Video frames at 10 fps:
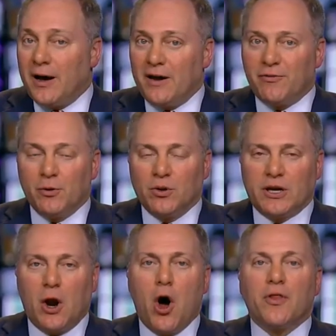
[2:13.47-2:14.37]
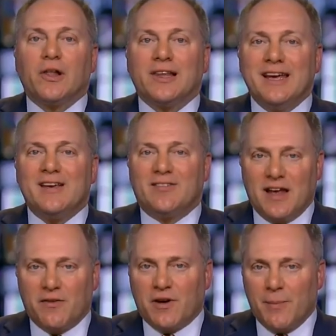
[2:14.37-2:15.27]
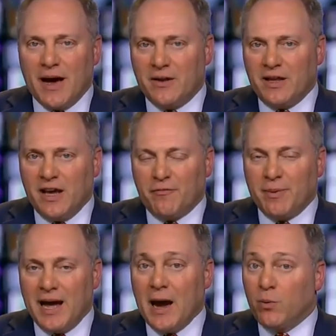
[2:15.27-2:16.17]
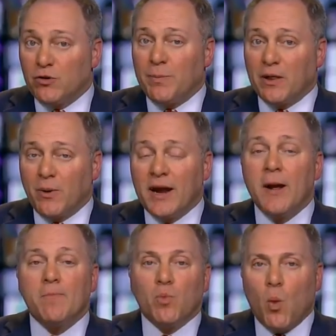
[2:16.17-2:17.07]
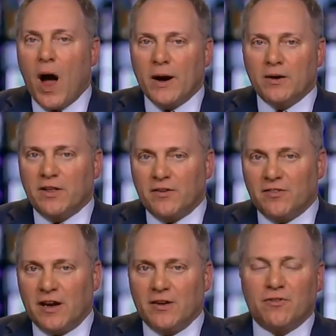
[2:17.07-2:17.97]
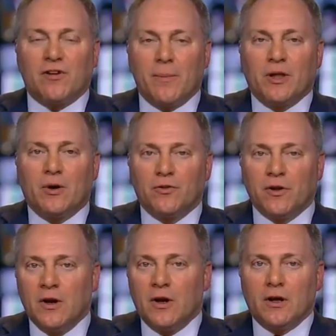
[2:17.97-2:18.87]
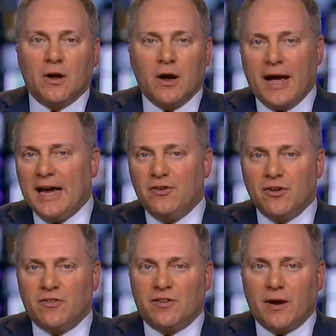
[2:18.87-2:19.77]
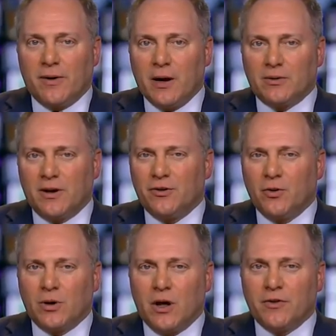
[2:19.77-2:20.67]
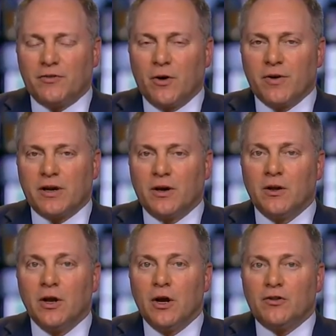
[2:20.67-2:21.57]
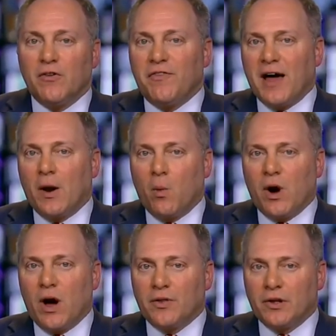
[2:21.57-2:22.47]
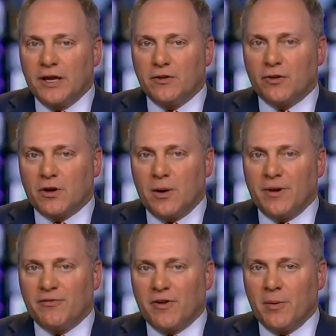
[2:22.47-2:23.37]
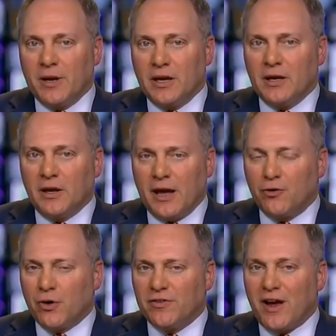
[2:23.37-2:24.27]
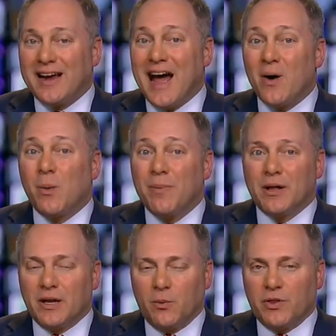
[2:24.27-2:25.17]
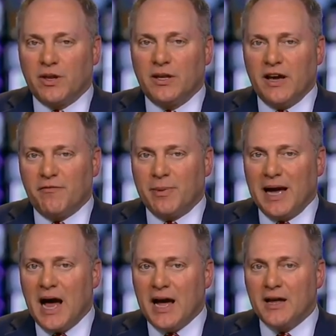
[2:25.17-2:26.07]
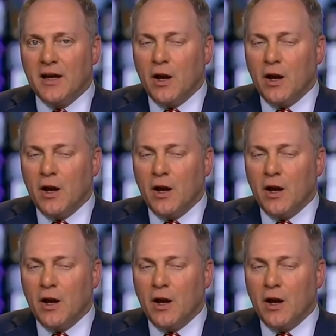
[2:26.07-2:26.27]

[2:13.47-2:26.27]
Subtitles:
If you look at all the leaks that have come out of the FBI, which, by the way, why aren't they sending some of those agents that are out there doing all this overkill to find out where all the leaks are coming from and address accountability within the FBI?